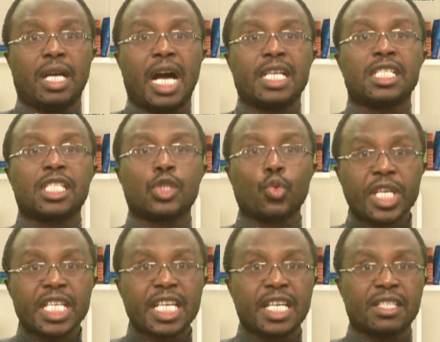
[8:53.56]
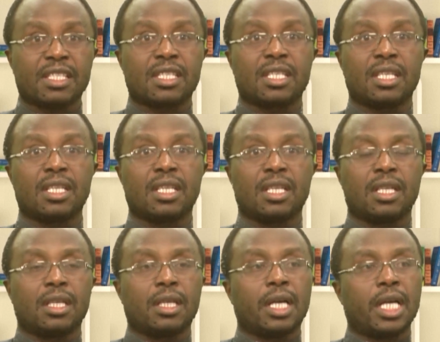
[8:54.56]
And it weakens
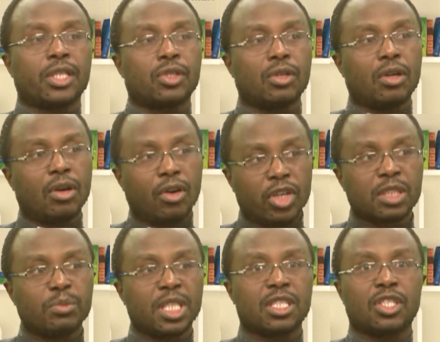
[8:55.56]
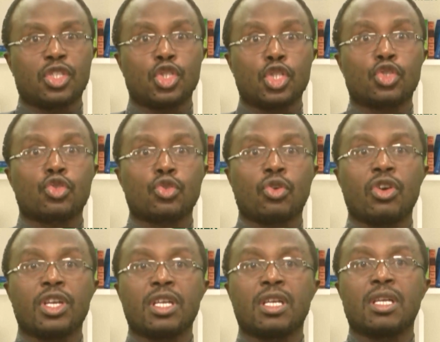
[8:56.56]
and ultimately
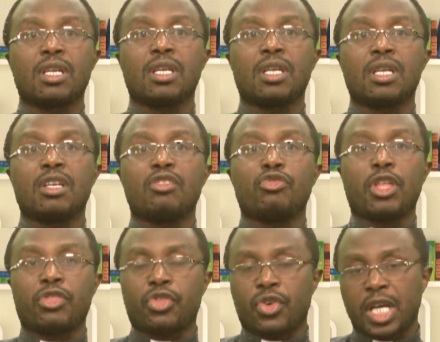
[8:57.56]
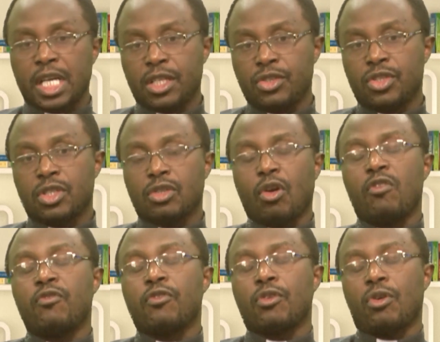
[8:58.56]
destroys the threads
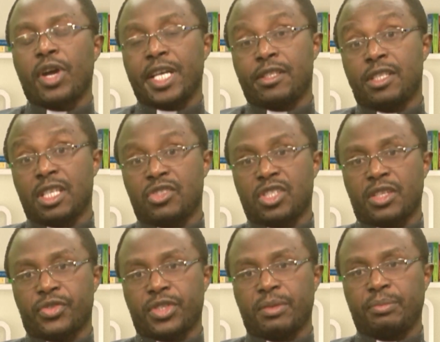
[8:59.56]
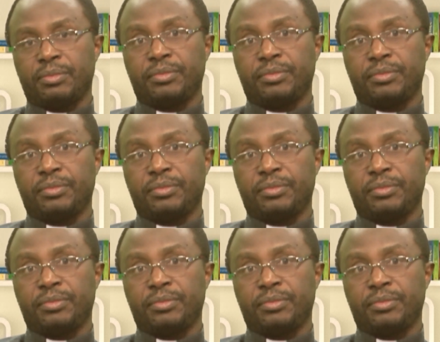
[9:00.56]
of coexistence.